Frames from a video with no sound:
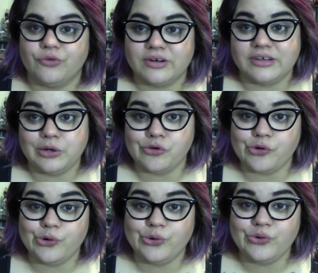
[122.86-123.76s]
14 years
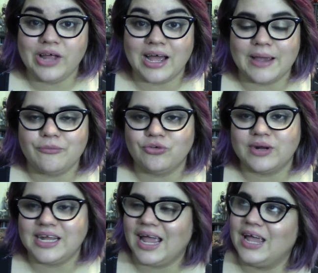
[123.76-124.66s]
old. I am
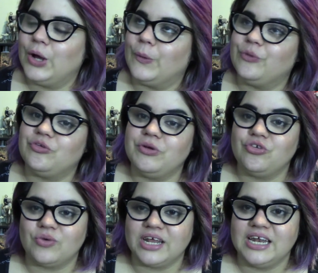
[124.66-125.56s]
28, going to be
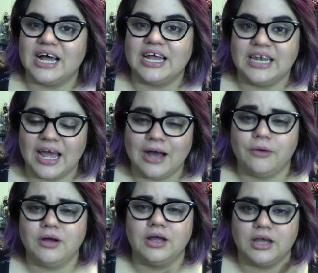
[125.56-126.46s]
29
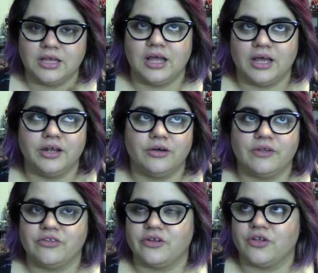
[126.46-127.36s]
now. Yeah, I know,
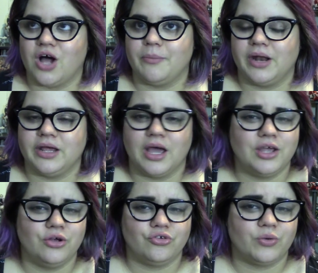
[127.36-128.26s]
that's another comment I
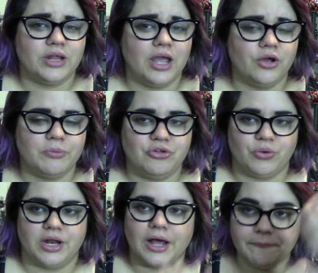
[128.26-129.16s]
get. You're 28, going to be
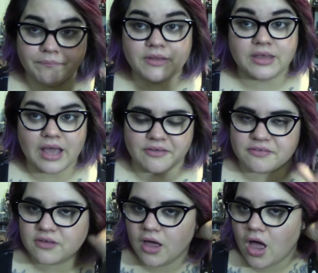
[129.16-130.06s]
29.
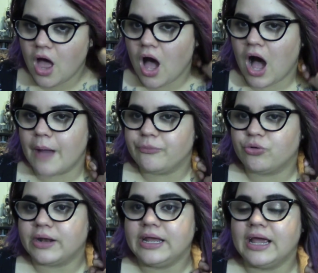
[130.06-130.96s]
Yes. I'm
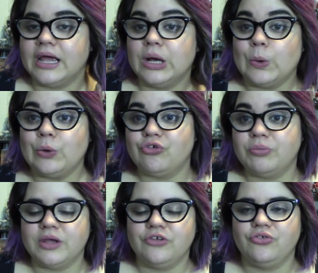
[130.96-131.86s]
28, going to
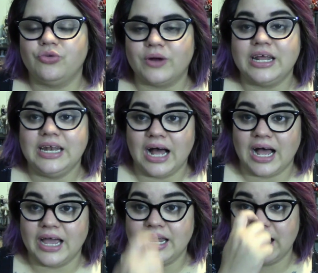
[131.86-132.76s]
be
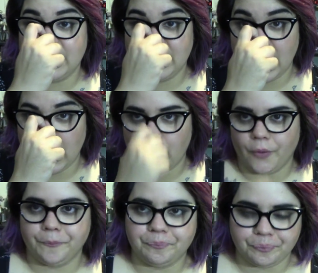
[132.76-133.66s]
29 now.